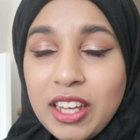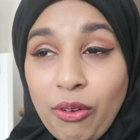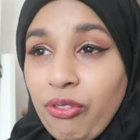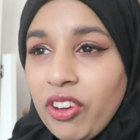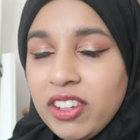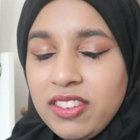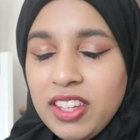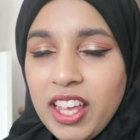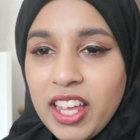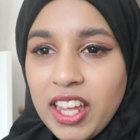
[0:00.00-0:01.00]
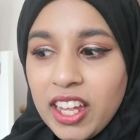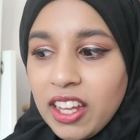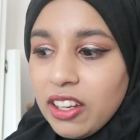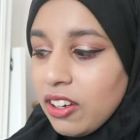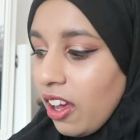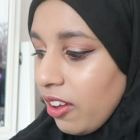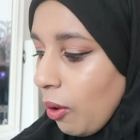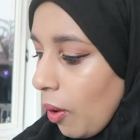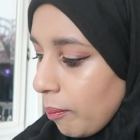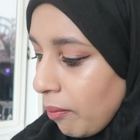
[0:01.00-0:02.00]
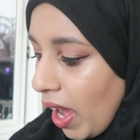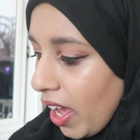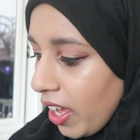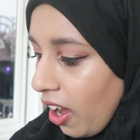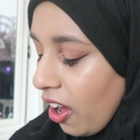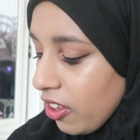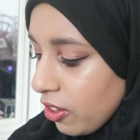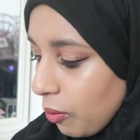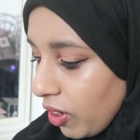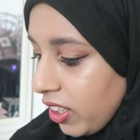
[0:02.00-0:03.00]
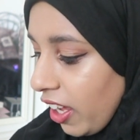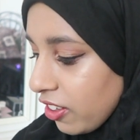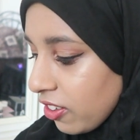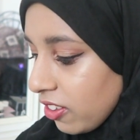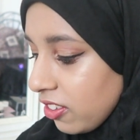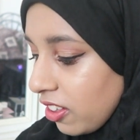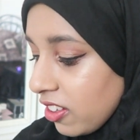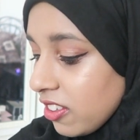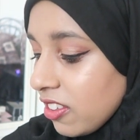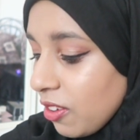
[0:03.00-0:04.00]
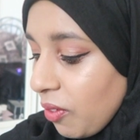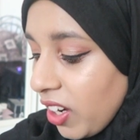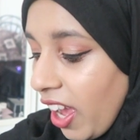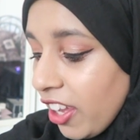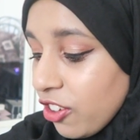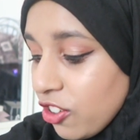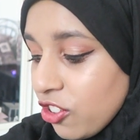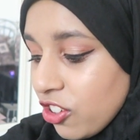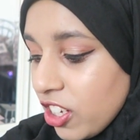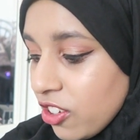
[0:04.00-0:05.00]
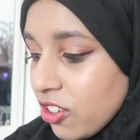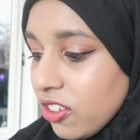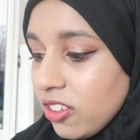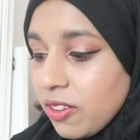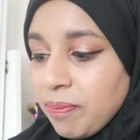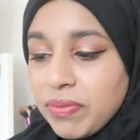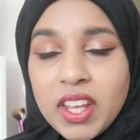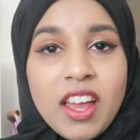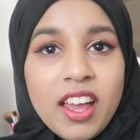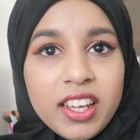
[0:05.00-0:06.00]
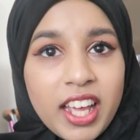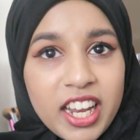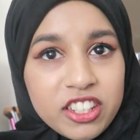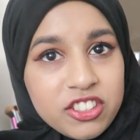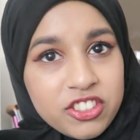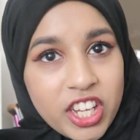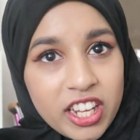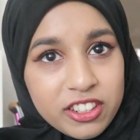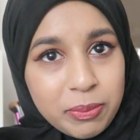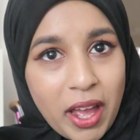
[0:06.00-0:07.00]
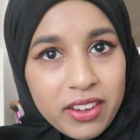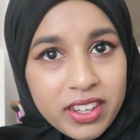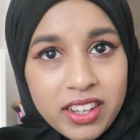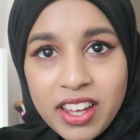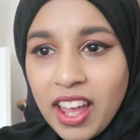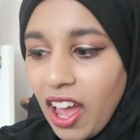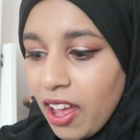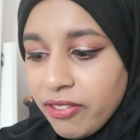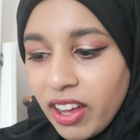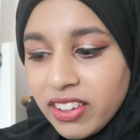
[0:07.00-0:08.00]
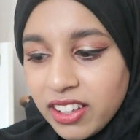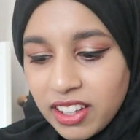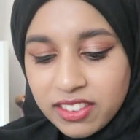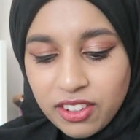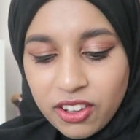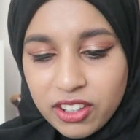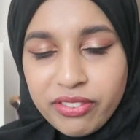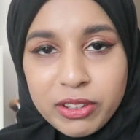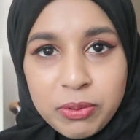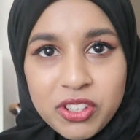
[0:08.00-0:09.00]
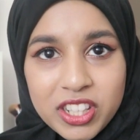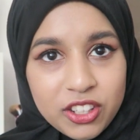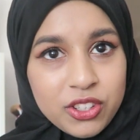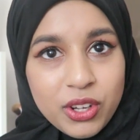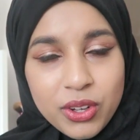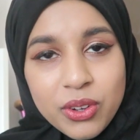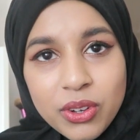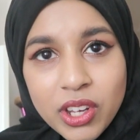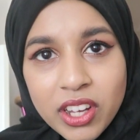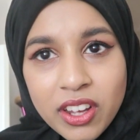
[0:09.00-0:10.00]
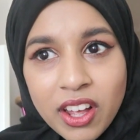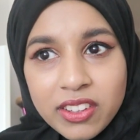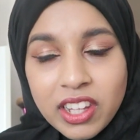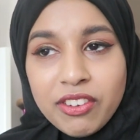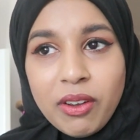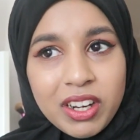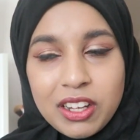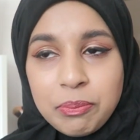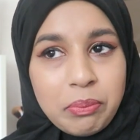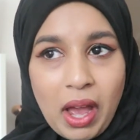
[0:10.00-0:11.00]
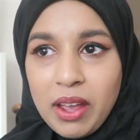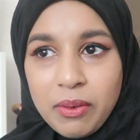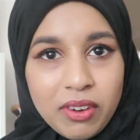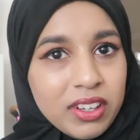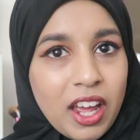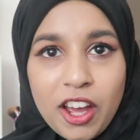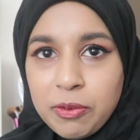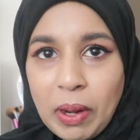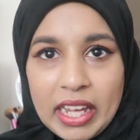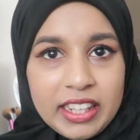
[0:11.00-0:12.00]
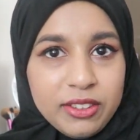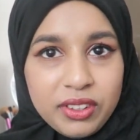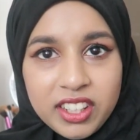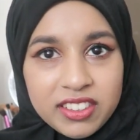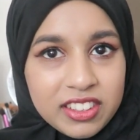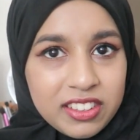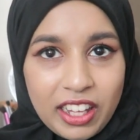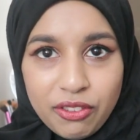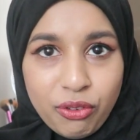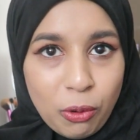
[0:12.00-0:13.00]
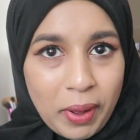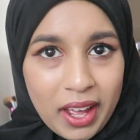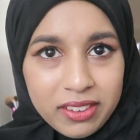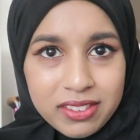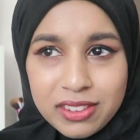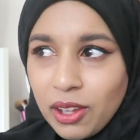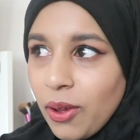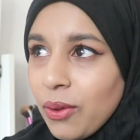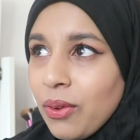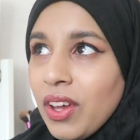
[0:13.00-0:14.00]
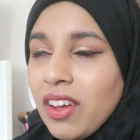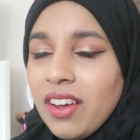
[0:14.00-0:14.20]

difference in my other one that I use. So this is the one that I usually use, Collection Shirley's powder. I found that there's no difference between the two. So if I'm gonna buy one, I'd buy this one because it's like £4. So